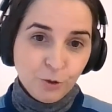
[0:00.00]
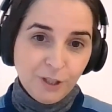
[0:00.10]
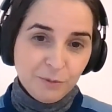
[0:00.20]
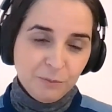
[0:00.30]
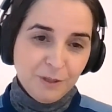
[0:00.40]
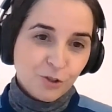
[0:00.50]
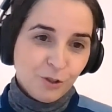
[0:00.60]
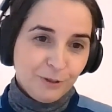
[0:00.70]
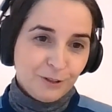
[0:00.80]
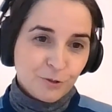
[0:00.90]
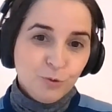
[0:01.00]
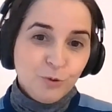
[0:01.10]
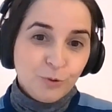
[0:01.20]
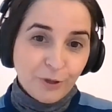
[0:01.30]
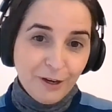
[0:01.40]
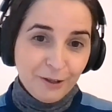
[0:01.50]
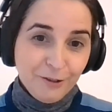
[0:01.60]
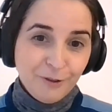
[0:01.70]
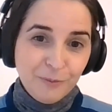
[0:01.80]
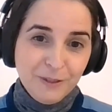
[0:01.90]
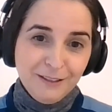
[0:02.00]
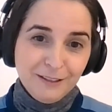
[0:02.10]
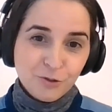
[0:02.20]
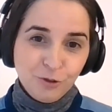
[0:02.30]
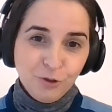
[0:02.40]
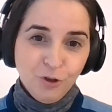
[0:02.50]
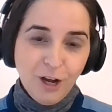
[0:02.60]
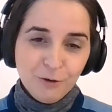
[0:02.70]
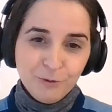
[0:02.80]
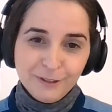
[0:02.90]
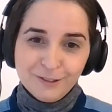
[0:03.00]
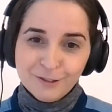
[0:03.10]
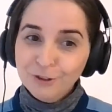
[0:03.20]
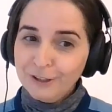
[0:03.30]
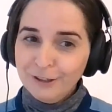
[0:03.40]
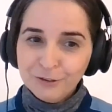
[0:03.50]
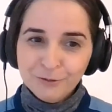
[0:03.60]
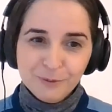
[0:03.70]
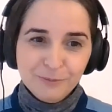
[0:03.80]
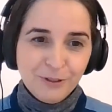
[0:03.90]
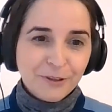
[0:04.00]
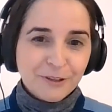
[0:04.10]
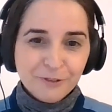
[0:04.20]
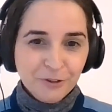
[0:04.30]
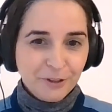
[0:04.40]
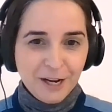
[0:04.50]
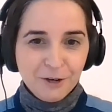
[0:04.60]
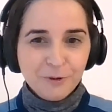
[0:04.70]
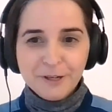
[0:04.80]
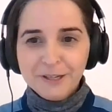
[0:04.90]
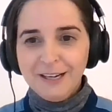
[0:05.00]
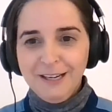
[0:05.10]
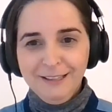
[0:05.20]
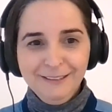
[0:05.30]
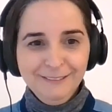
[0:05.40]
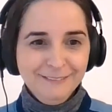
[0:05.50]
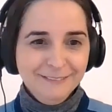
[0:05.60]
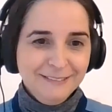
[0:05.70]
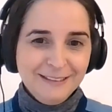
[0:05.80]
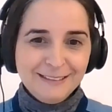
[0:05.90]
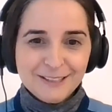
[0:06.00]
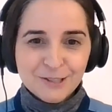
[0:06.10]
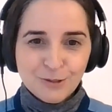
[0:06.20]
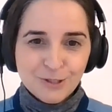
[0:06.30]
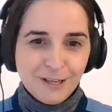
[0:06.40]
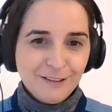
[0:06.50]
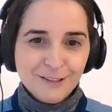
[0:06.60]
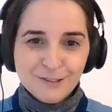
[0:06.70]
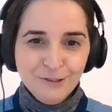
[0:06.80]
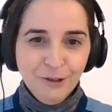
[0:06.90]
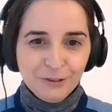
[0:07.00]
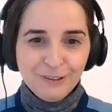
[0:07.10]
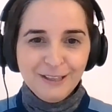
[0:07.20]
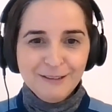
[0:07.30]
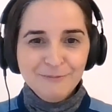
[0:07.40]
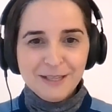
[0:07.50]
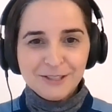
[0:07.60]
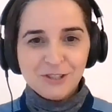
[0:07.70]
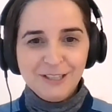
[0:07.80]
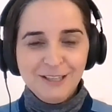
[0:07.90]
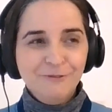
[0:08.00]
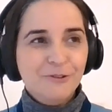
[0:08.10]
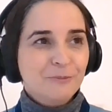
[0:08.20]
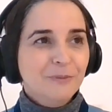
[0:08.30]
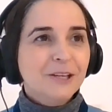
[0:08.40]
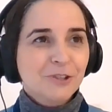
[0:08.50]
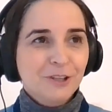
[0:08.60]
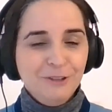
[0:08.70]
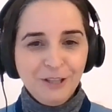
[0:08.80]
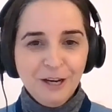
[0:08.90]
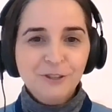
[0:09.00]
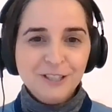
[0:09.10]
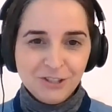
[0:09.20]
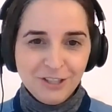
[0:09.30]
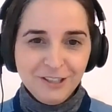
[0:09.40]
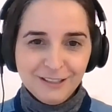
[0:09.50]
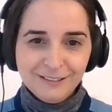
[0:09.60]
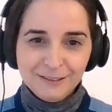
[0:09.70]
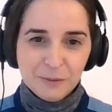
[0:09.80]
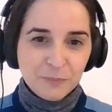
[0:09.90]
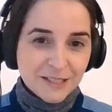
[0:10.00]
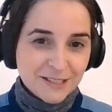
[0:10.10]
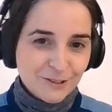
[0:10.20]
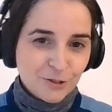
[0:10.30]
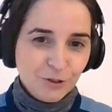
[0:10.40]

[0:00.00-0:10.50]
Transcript: So David mentioned about the suture curve. I mean, as you know, Hauer, there's not a lot of bibliography on Hauer, and needless to say, there is not much information about how he generated the pieces.